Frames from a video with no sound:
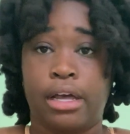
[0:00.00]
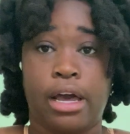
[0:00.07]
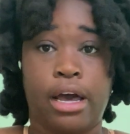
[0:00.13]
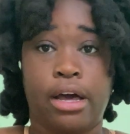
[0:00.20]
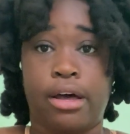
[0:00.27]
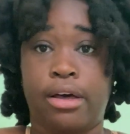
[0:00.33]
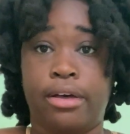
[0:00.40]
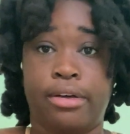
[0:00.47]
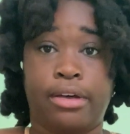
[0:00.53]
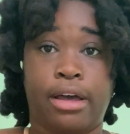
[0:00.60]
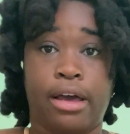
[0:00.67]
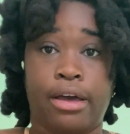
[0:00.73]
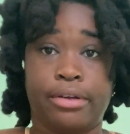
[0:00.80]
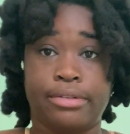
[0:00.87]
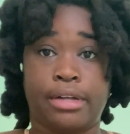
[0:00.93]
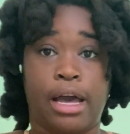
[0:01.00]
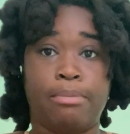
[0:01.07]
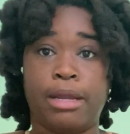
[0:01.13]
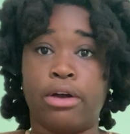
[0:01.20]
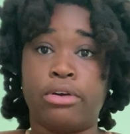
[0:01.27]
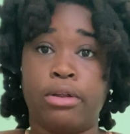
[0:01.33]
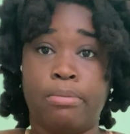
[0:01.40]
I'm
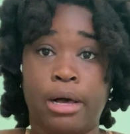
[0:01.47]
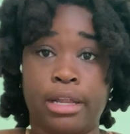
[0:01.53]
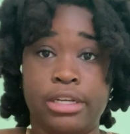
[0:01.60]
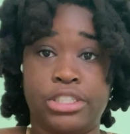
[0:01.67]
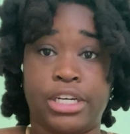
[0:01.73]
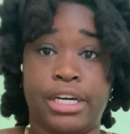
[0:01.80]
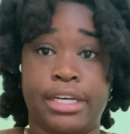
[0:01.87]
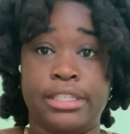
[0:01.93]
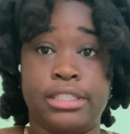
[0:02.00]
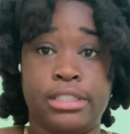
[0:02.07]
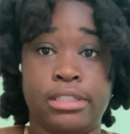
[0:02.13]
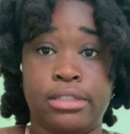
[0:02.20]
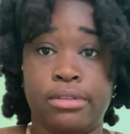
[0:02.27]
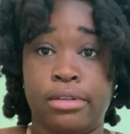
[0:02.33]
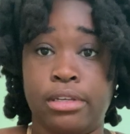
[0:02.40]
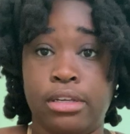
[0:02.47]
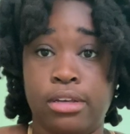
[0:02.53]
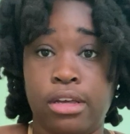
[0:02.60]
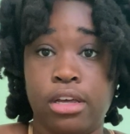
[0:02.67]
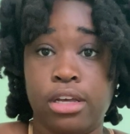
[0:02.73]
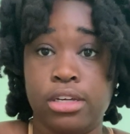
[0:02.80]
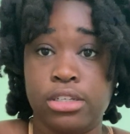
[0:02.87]
not going to apologize.
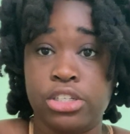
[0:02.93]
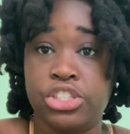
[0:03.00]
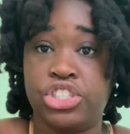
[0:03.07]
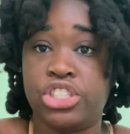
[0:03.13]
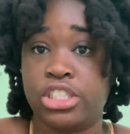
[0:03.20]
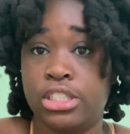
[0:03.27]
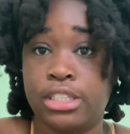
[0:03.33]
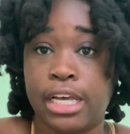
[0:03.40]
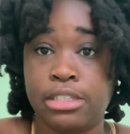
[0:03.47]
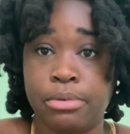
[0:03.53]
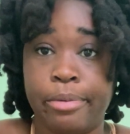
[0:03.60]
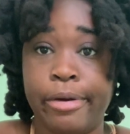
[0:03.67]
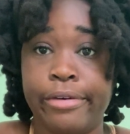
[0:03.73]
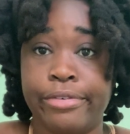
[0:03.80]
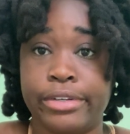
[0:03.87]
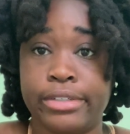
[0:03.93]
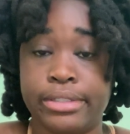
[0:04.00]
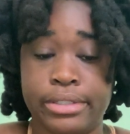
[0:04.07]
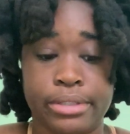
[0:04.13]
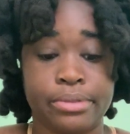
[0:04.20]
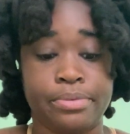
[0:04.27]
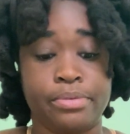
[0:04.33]
It's just, that's my
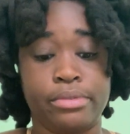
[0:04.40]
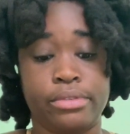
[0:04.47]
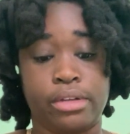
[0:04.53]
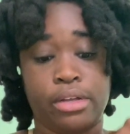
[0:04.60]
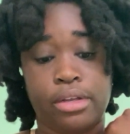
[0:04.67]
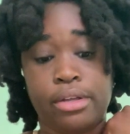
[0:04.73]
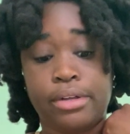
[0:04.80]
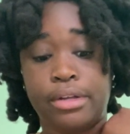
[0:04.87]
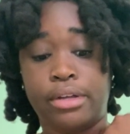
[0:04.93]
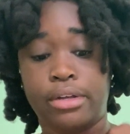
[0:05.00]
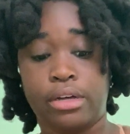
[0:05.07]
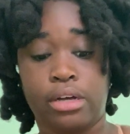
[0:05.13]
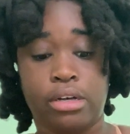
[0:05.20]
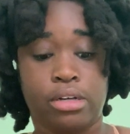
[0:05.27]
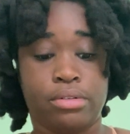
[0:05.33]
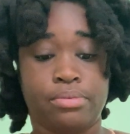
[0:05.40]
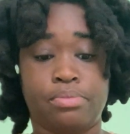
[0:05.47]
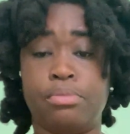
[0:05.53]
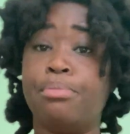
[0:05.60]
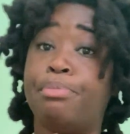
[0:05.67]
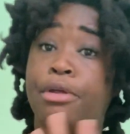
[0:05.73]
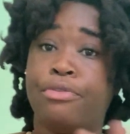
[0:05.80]
preference.
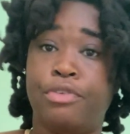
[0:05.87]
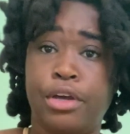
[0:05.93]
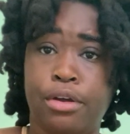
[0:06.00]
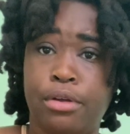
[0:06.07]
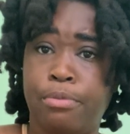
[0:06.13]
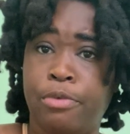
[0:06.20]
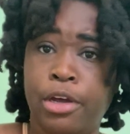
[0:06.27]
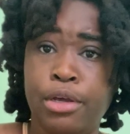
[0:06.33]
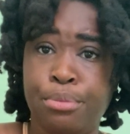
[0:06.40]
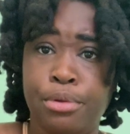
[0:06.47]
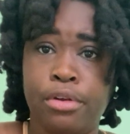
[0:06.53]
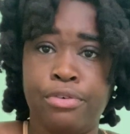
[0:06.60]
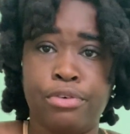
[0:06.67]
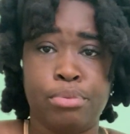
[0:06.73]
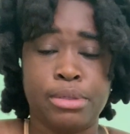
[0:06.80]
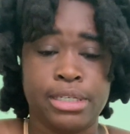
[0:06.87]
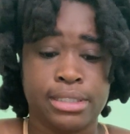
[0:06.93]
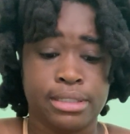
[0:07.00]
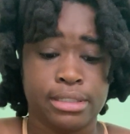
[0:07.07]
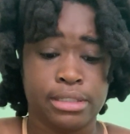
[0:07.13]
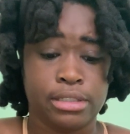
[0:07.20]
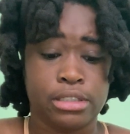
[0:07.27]
But very, very beautiful
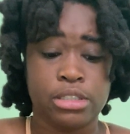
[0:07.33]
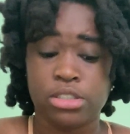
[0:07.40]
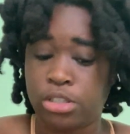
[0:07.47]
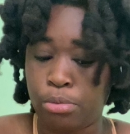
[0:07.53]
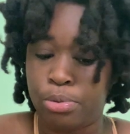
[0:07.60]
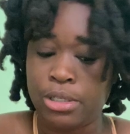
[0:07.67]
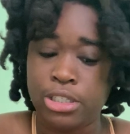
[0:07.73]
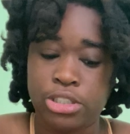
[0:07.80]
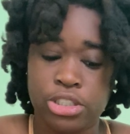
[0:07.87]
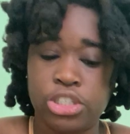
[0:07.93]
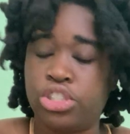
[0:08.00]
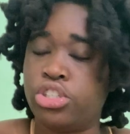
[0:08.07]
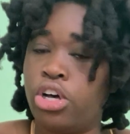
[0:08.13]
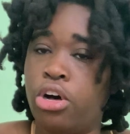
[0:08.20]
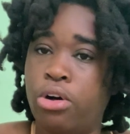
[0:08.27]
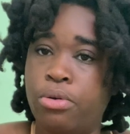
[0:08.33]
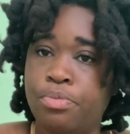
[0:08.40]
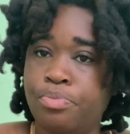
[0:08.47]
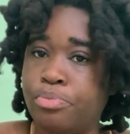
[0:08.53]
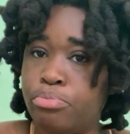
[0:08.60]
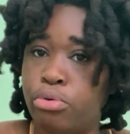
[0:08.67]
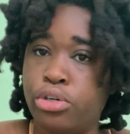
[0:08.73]
places. So please just go.
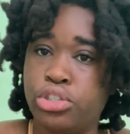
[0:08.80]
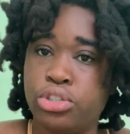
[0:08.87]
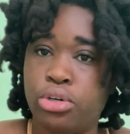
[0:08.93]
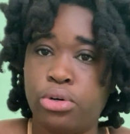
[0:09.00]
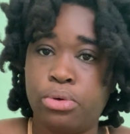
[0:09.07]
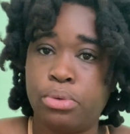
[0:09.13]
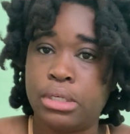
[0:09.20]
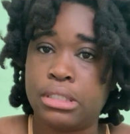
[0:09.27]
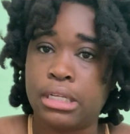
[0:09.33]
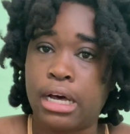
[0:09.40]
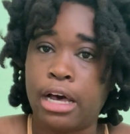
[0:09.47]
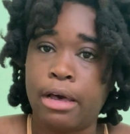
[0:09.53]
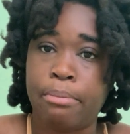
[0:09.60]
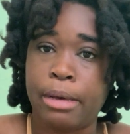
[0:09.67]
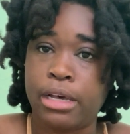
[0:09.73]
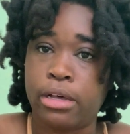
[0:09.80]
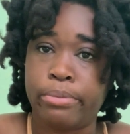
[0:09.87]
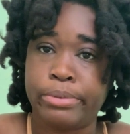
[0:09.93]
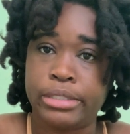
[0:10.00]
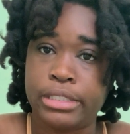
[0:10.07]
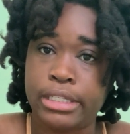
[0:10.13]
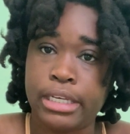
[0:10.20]
Portugal was not my cup
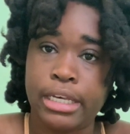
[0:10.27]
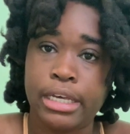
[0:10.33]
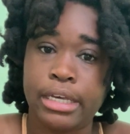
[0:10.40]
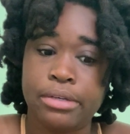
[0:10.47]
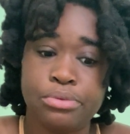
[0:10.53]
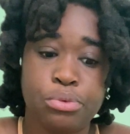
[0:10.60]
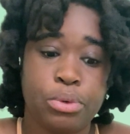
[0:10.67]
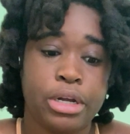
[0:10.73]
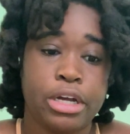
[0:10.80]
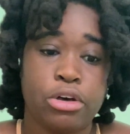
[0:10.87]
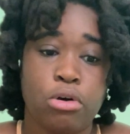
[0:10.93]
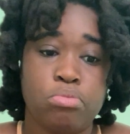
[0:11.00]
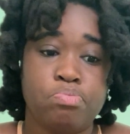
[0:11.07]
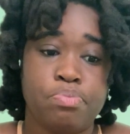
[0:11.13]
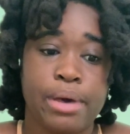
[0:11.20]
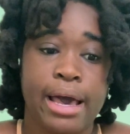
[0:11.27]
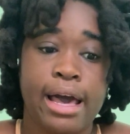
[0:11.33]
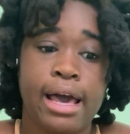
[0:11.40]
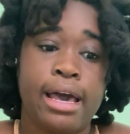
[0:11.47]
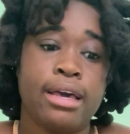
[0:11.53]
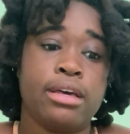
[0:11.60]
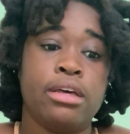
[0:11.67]
of tea. Would I go
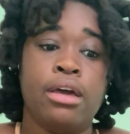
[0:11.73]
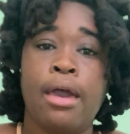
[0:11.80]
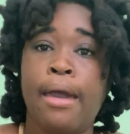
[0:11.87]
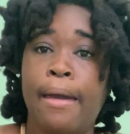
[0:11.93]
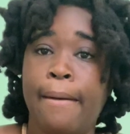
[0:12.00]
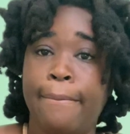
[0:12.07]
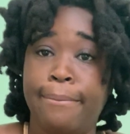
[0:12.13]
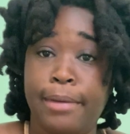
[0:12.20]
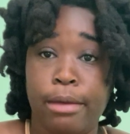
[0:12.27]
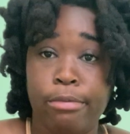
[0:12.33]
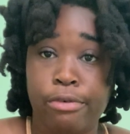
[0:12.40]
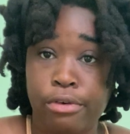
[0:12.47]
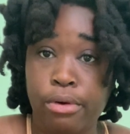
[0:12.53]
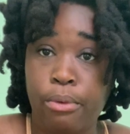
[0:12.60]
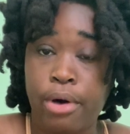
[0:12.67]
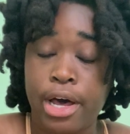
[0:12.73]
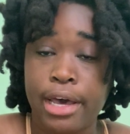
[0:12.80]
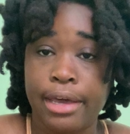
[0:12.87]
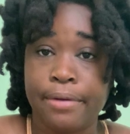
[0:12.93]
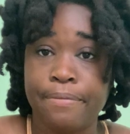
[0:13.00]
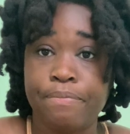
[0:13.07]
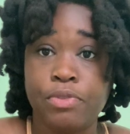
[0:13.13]
back? Maybe for the
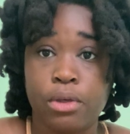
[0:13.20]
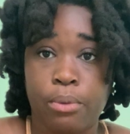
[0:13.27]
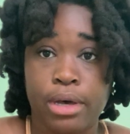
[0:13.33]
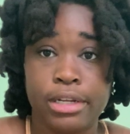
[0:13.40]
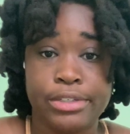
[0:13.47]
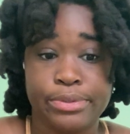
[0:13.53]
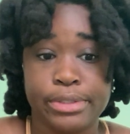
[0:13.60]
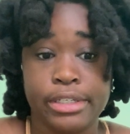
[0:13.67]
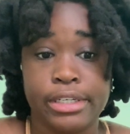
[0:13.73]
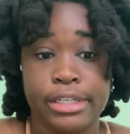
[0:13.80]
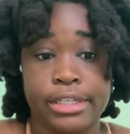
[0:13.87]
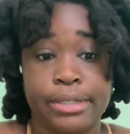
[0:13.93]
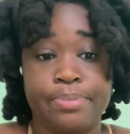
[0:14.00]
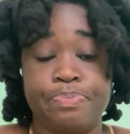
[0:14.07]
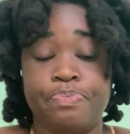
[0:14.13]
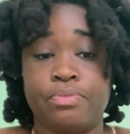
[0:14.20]
wine. The wine is really good.